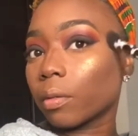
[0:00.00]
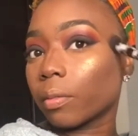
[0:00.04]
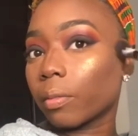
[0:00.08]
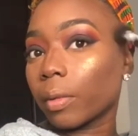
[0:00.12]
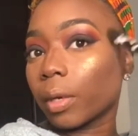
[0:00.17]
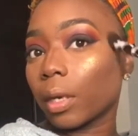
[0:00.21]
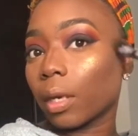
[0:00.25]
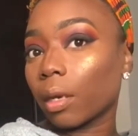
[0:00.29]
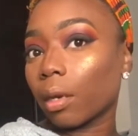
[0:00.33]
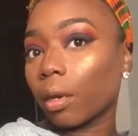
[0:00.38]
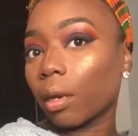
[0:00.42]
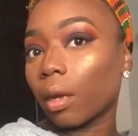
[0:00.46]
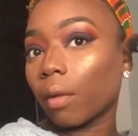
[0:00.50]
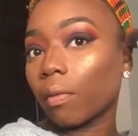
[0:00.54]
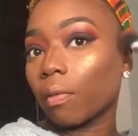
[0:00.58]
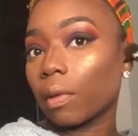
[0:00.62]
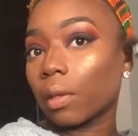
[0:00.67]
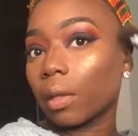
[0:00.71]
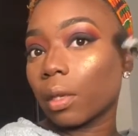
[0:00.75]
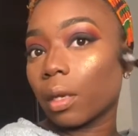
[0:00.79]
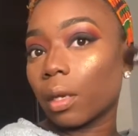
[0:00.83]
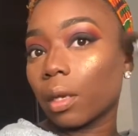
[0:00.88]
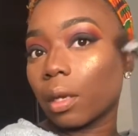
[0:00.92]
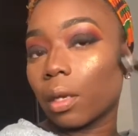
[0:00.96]
making
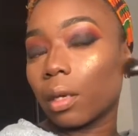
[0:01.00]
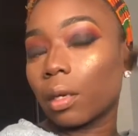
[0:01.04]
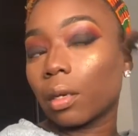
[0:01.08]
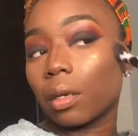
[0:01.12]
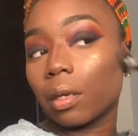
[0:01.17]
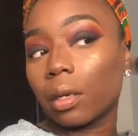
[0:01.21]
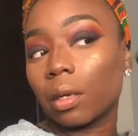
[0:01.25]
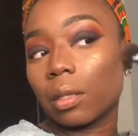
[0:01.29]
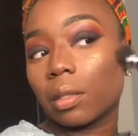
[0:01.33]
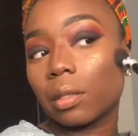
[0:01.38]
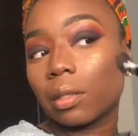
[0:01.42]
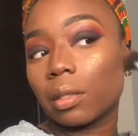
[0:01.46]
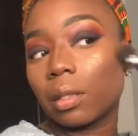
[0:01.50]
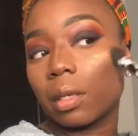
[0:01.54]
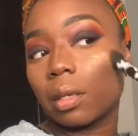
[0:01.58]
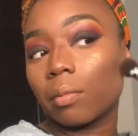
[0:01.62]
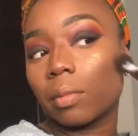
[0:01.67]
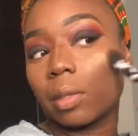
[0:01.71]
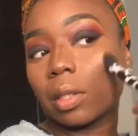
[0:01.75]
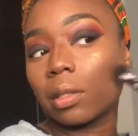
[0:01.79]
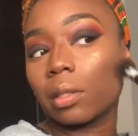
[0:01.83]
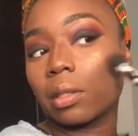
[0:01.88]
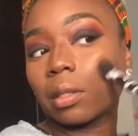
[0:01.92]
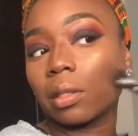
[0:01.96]
everything as
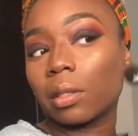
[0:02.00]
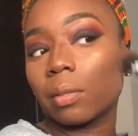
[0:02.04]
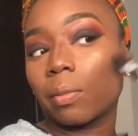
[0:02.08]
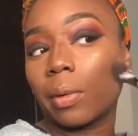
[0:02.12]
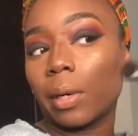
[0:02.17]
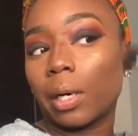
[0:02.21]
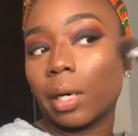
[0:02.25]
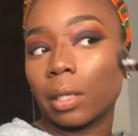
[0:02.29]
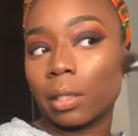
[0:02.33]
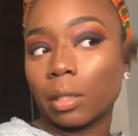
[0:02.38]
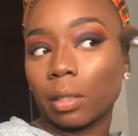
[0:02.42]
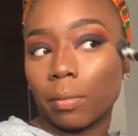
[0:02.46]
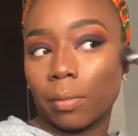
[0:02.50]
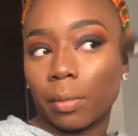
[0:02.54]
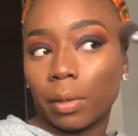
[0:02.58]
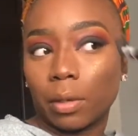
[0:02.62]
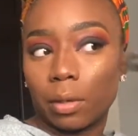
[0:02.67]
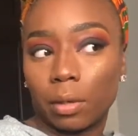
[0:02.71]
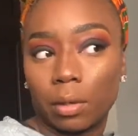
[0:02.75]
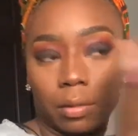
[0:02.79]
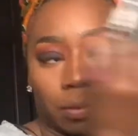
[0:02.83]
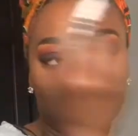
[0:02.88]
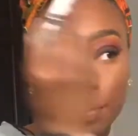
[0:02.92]
seamless as possible.